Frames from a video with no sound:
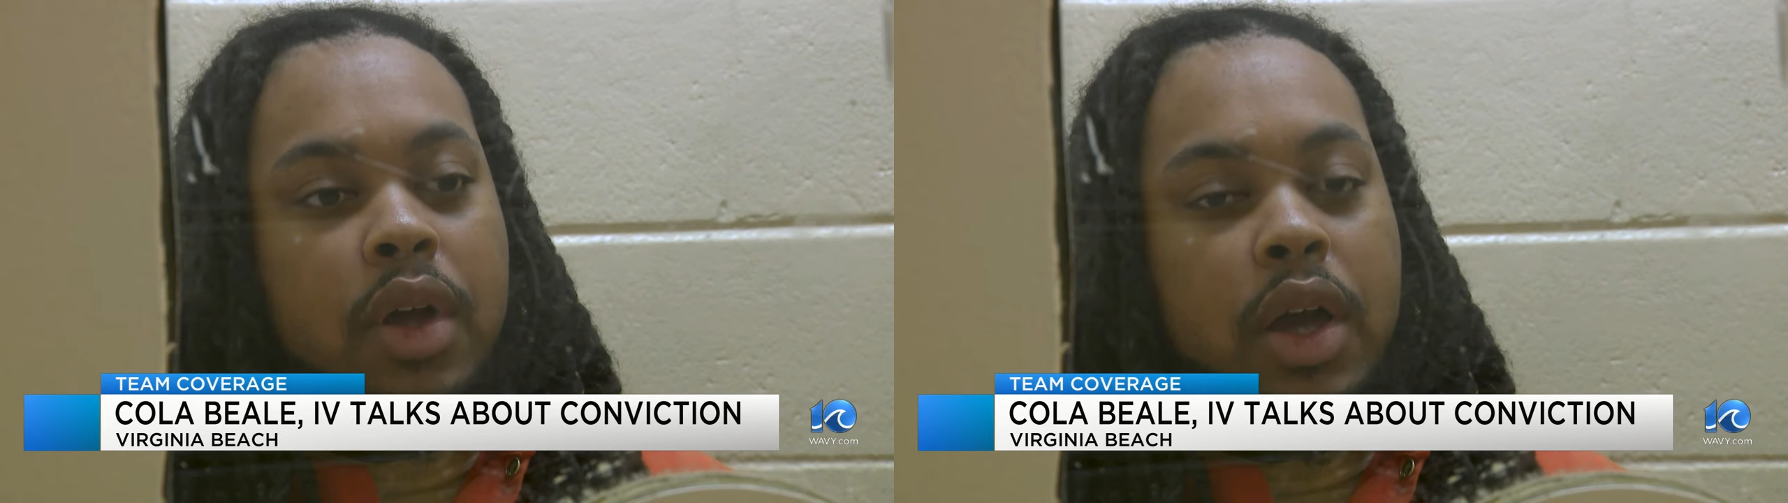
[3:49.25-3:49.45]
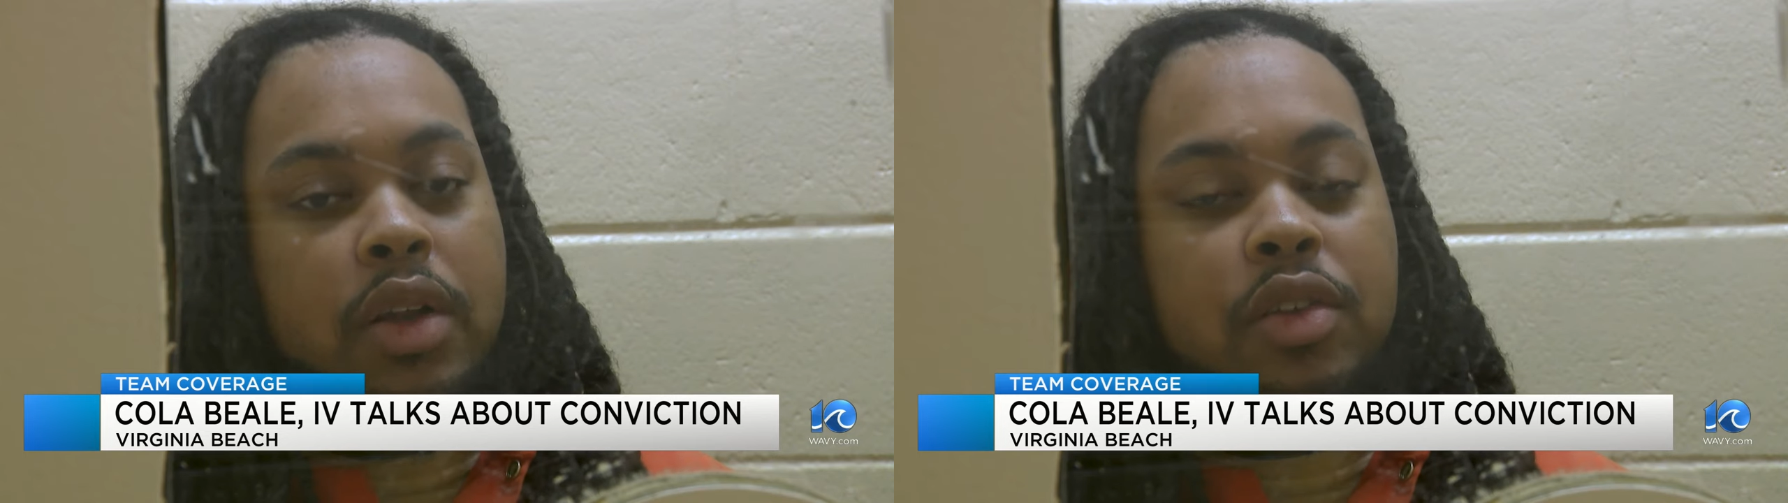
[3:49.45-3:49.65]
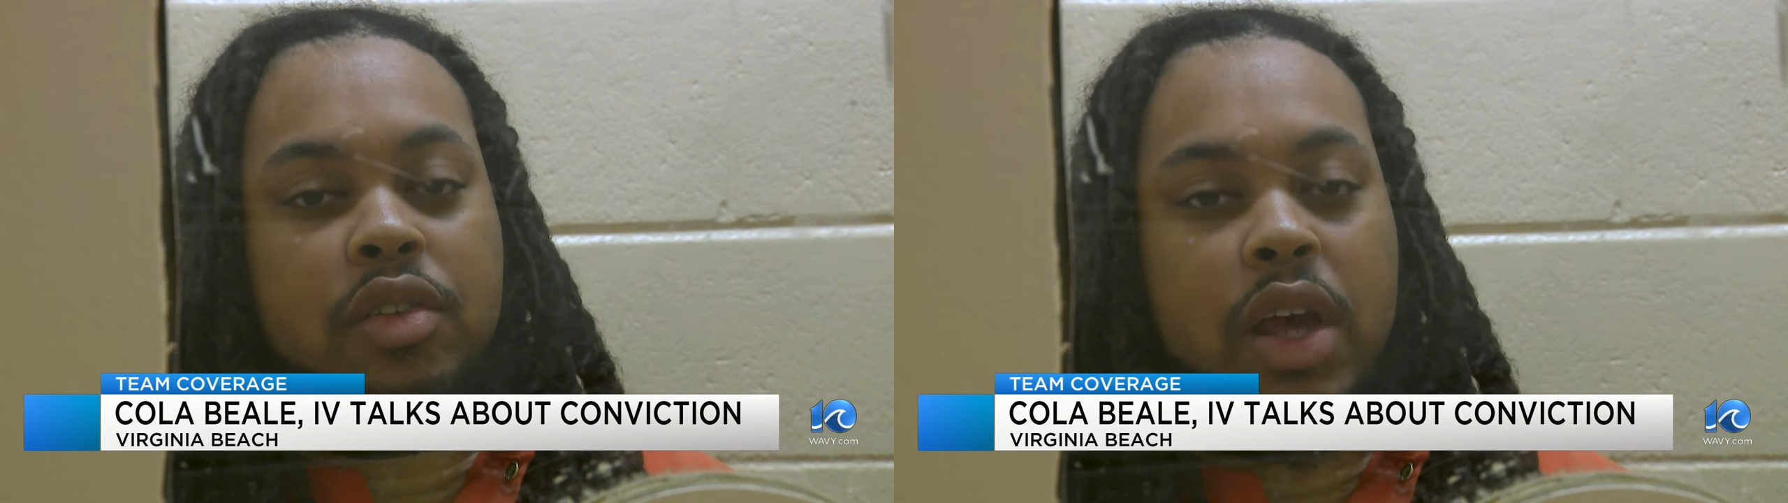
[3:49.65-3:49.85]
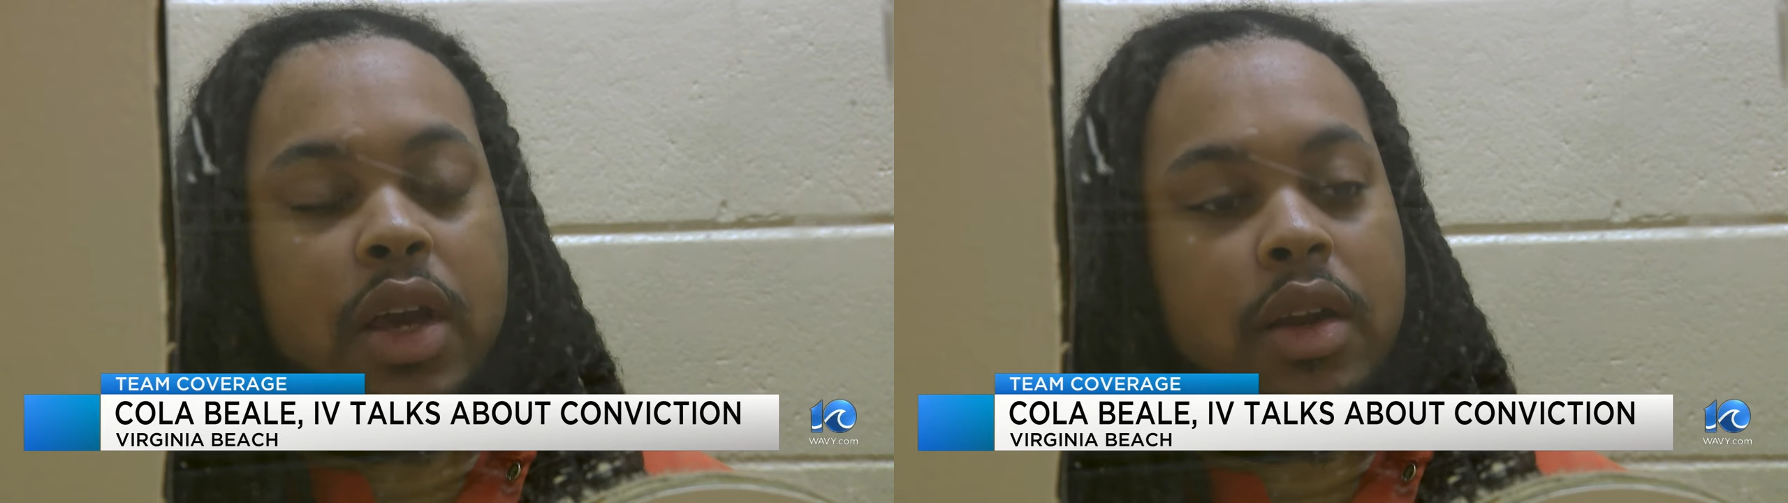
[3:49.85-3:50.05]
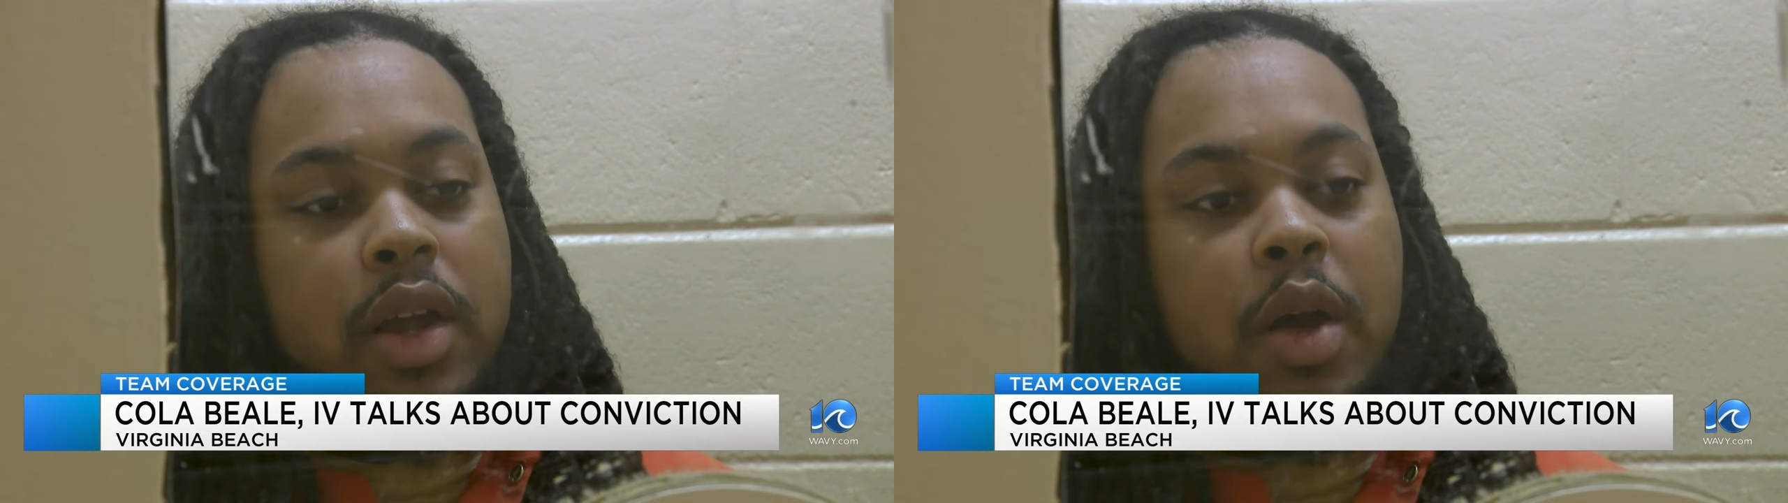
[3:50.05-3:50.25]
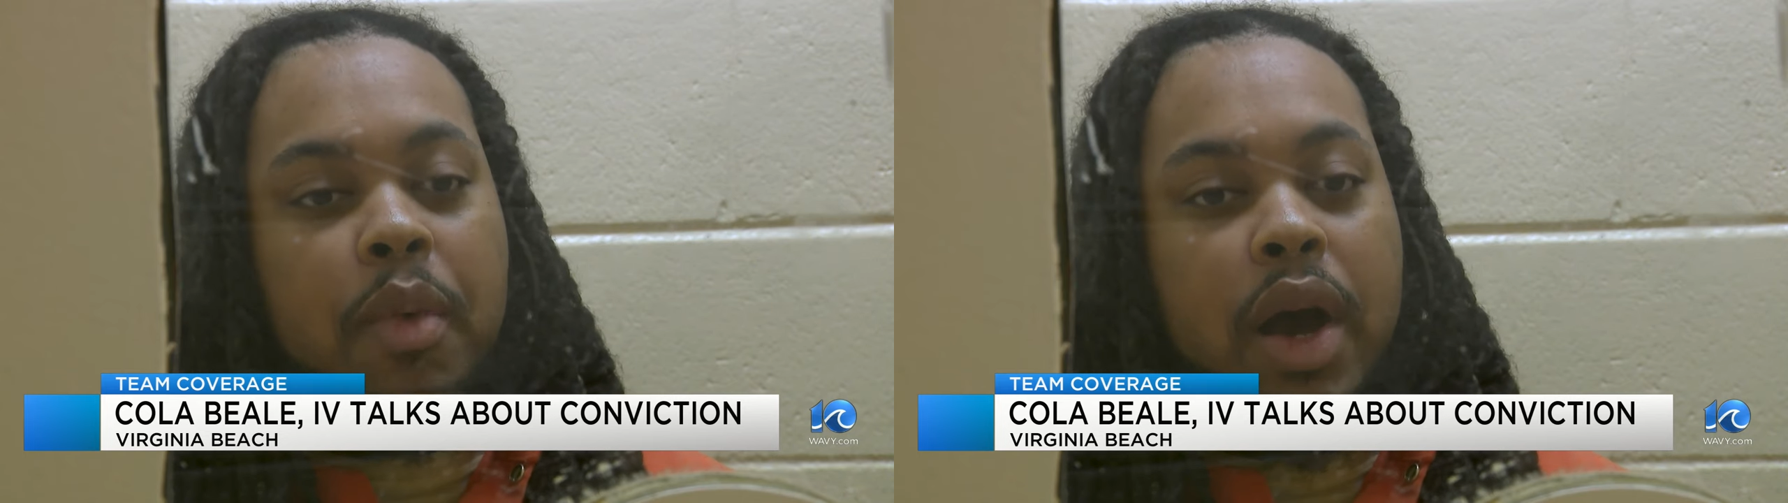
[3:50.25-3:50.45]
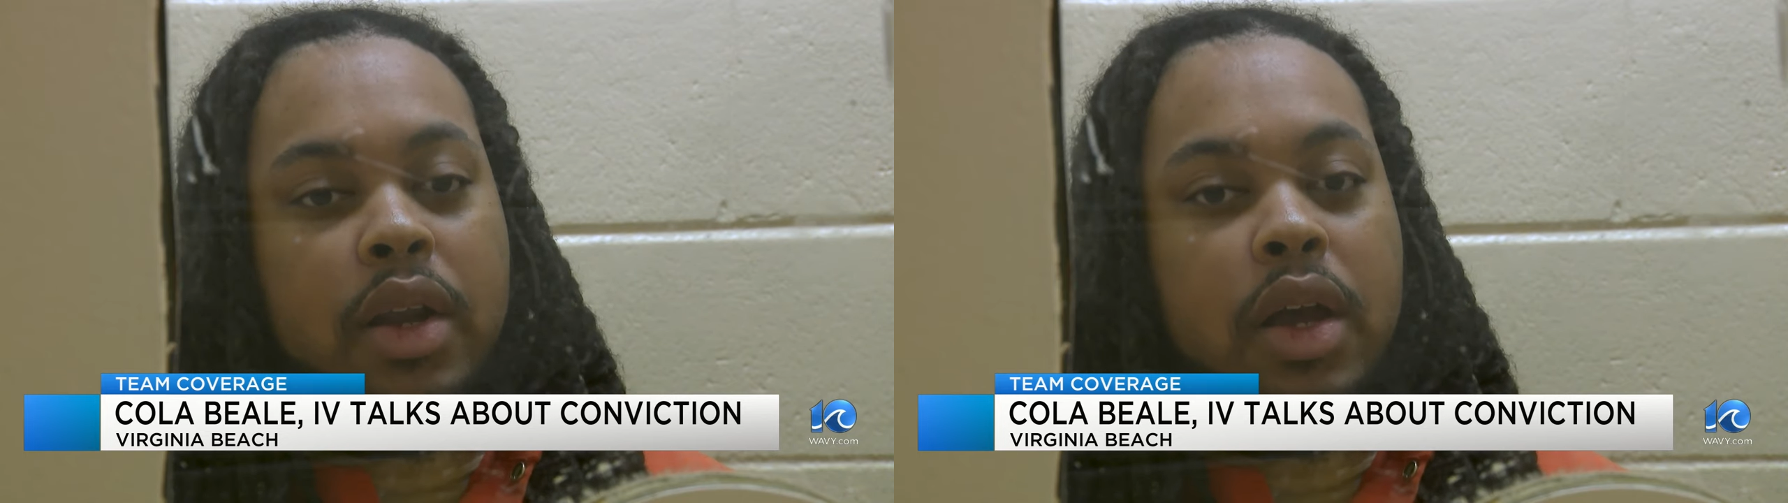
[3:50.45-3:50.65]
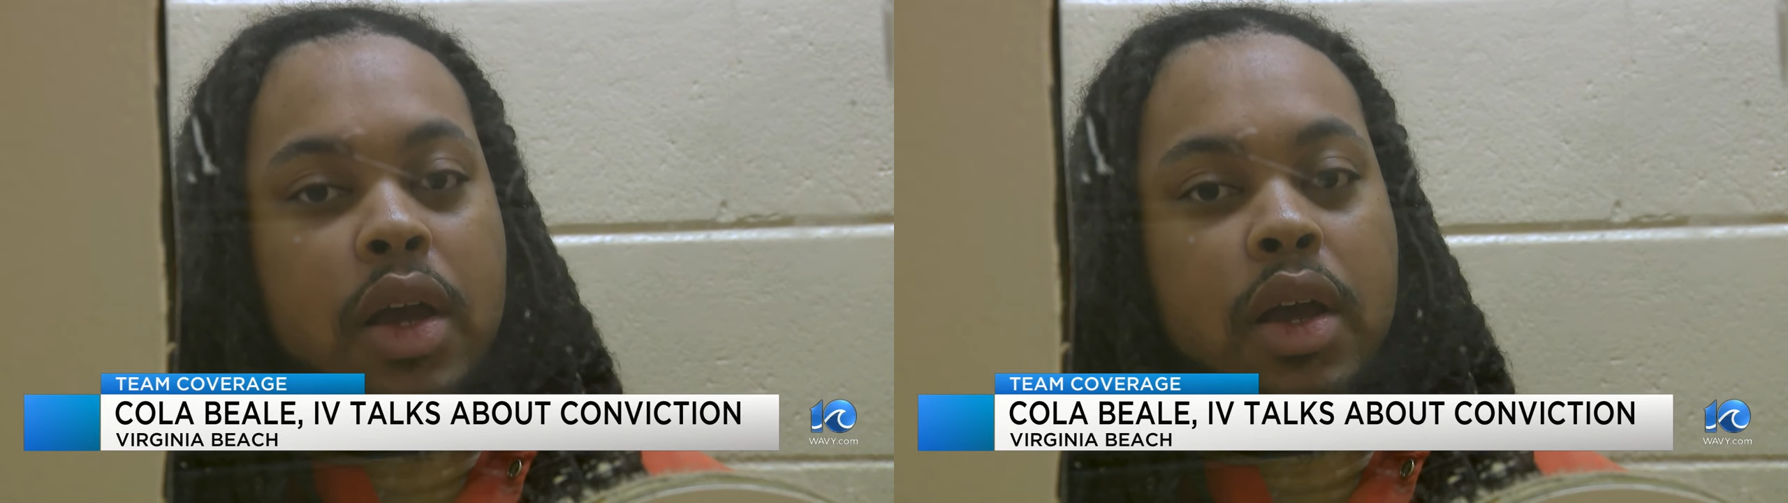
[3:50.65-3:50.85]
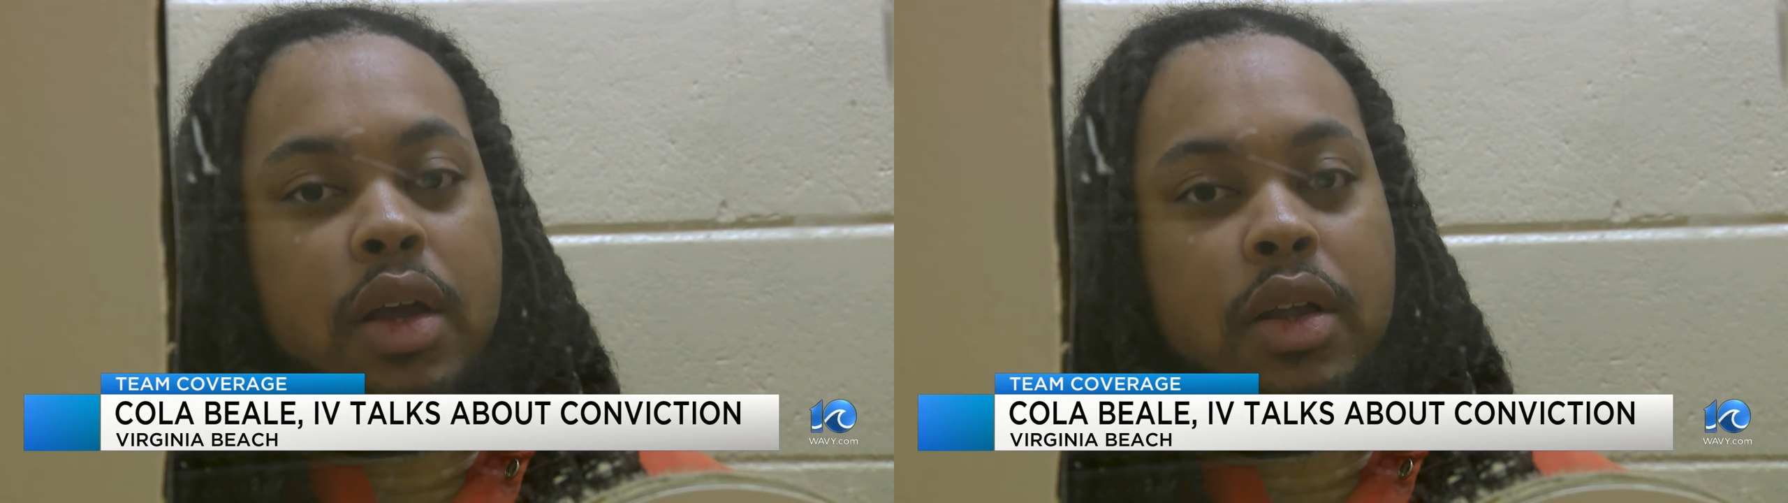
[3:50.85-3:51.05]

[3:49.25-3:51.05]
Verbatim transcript: and just take it day by day.